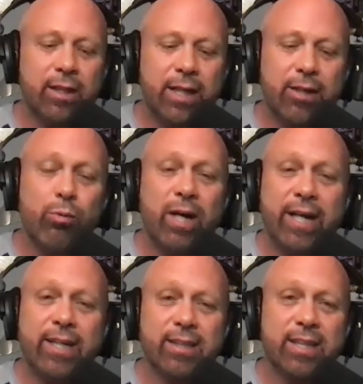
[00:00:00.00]
that's why I
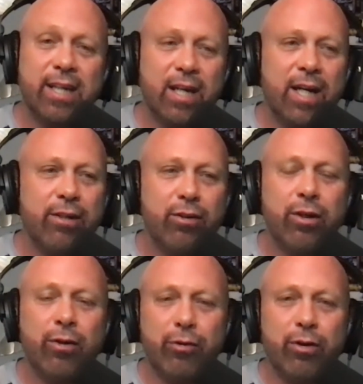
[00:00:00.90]
can say I
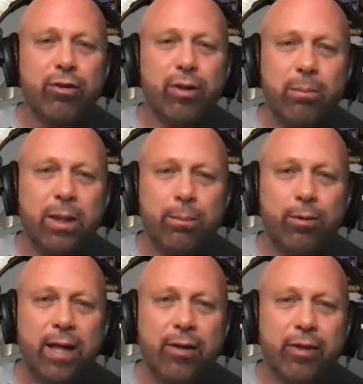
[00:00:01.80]
know there are good people
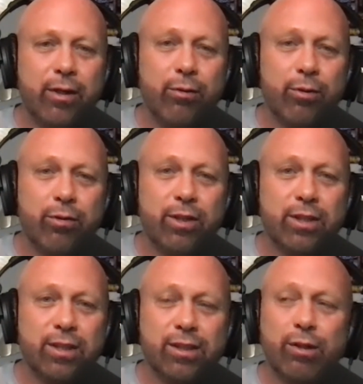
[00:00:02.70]
out there who are
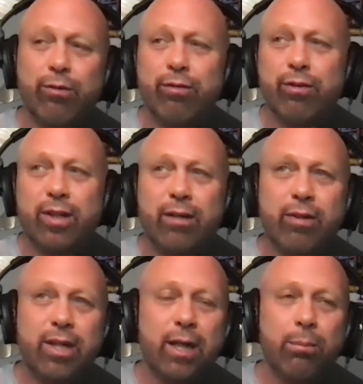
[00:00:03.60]
Christian. So for
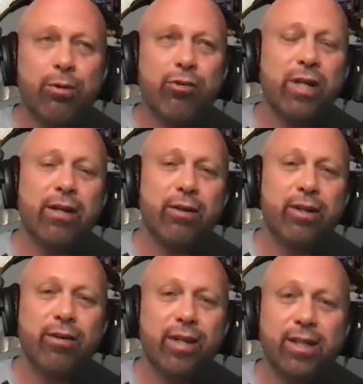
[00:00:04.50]
every gay person out
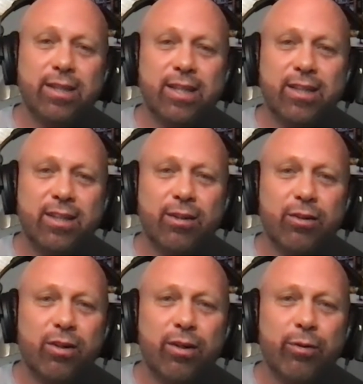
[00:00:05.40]
there think that you know
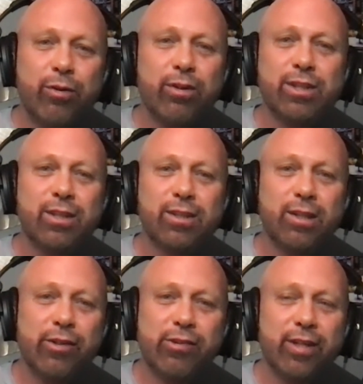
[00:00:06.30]
oh Christians
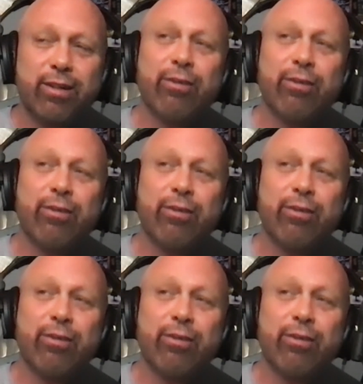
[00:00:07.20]
all suck or